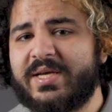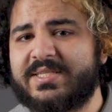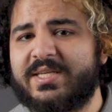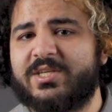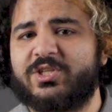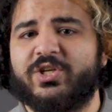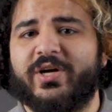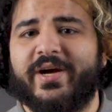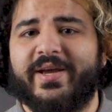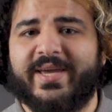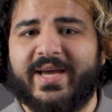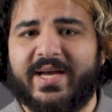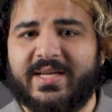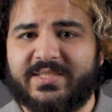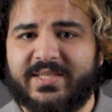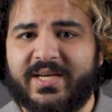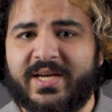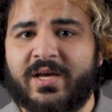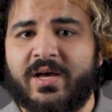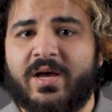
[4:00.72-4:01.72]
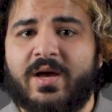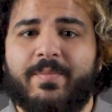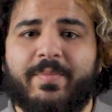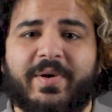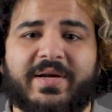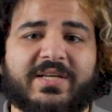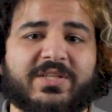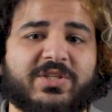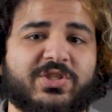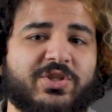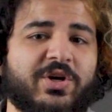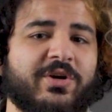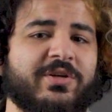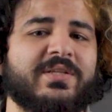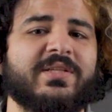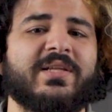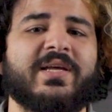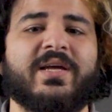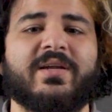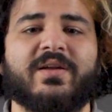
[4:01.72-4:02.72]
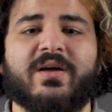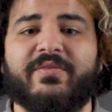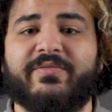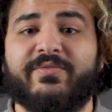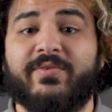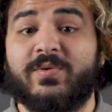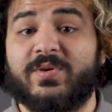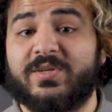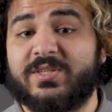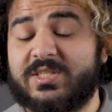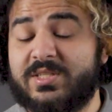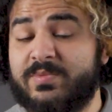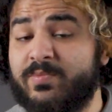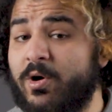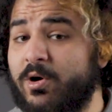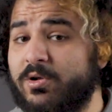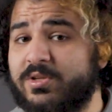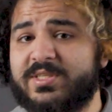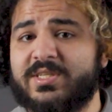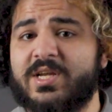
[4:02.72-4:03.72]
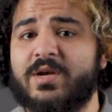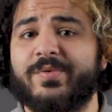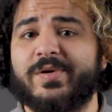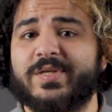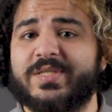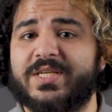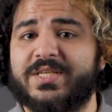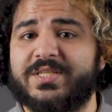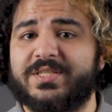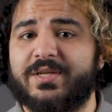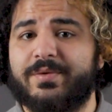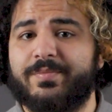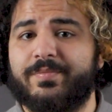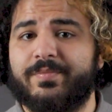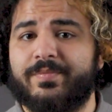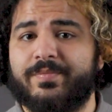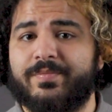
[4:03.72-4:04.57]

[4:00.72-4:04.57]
isn't gigantic, but it's certainly enough for a small stereo system.